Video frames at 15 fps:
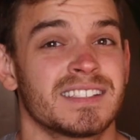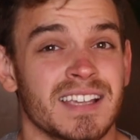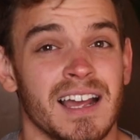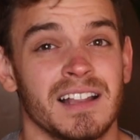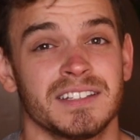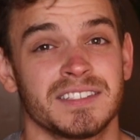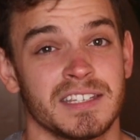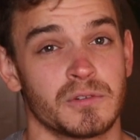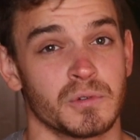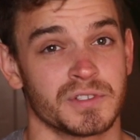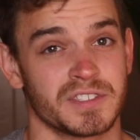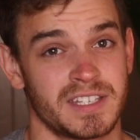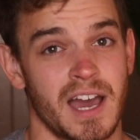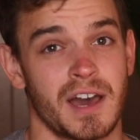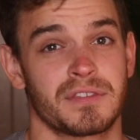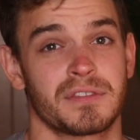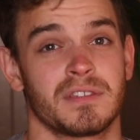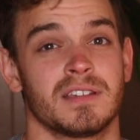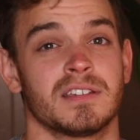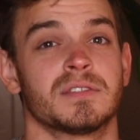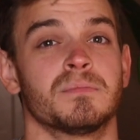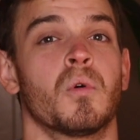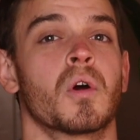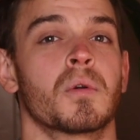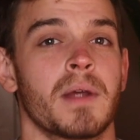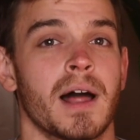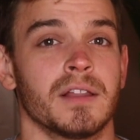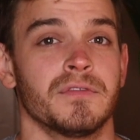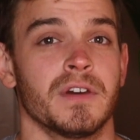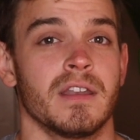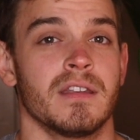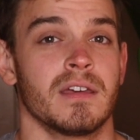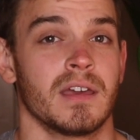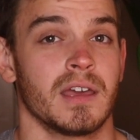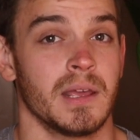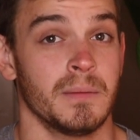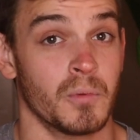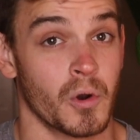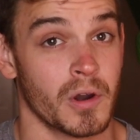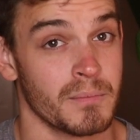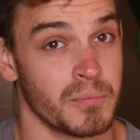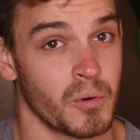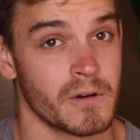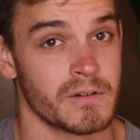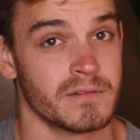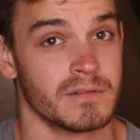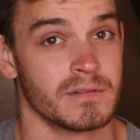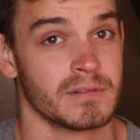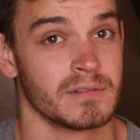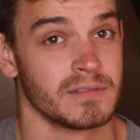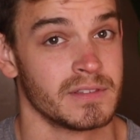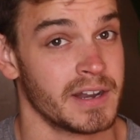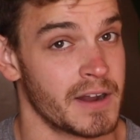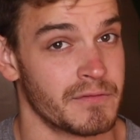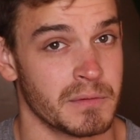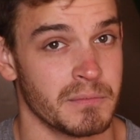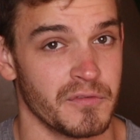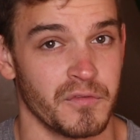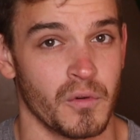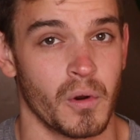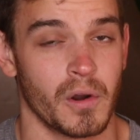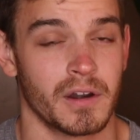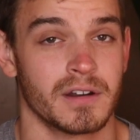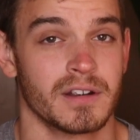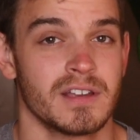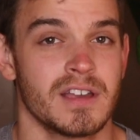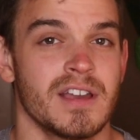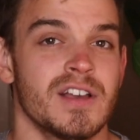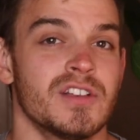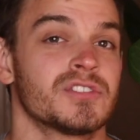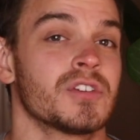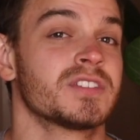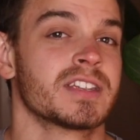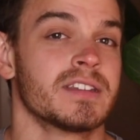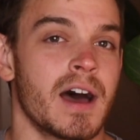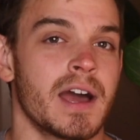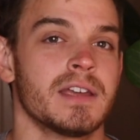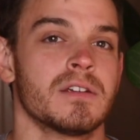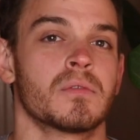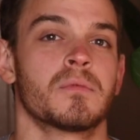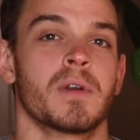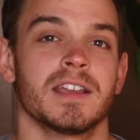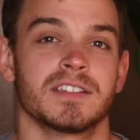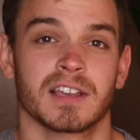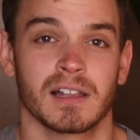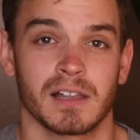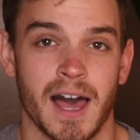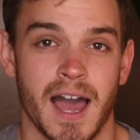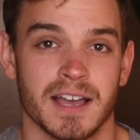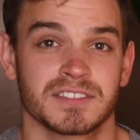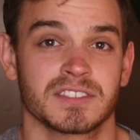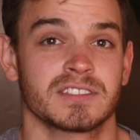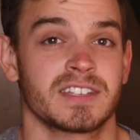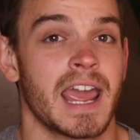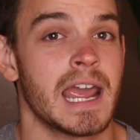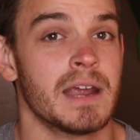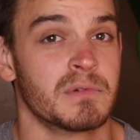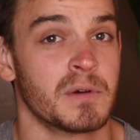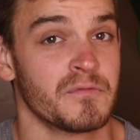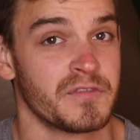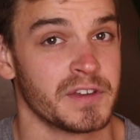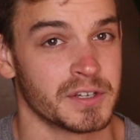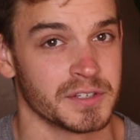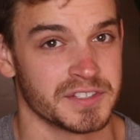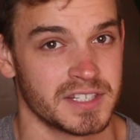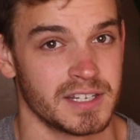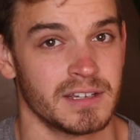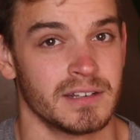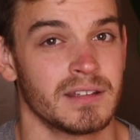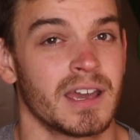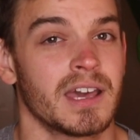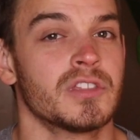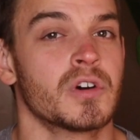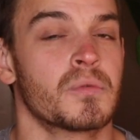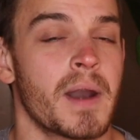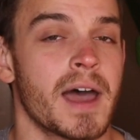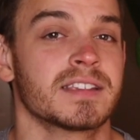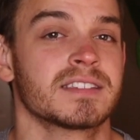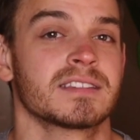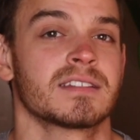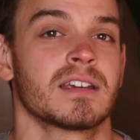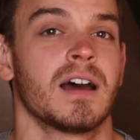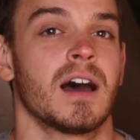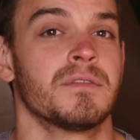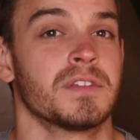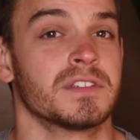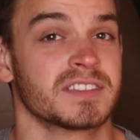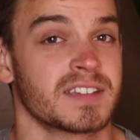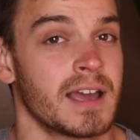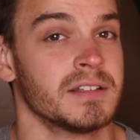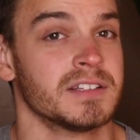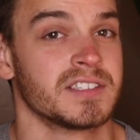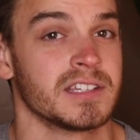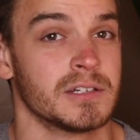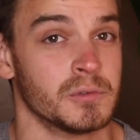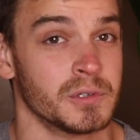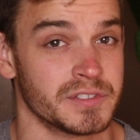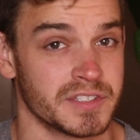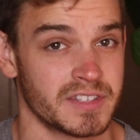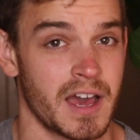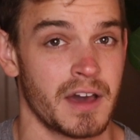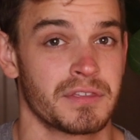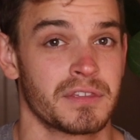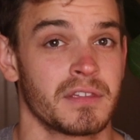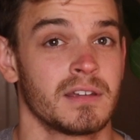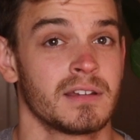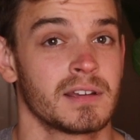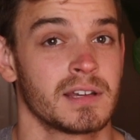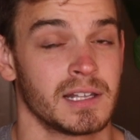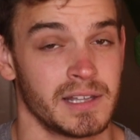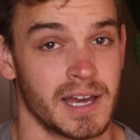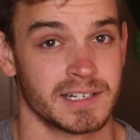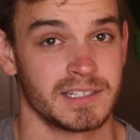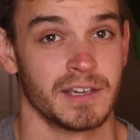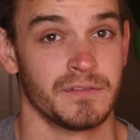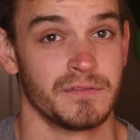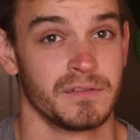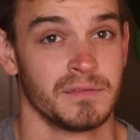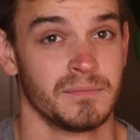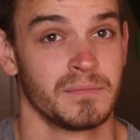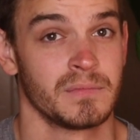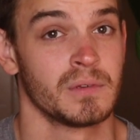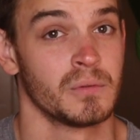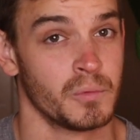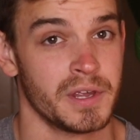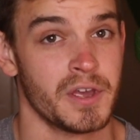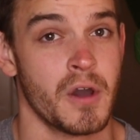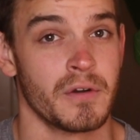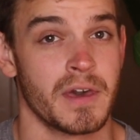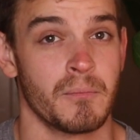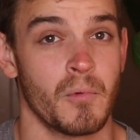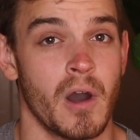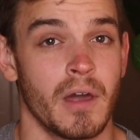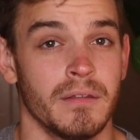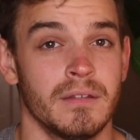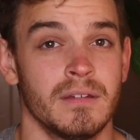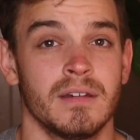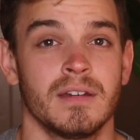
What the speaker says: Silence Equals Death is more relevant and more important than ever before. So tonight, raise a glass to Avram Finkelstein and the rest of the Silence Equals Death collective. We owe them one.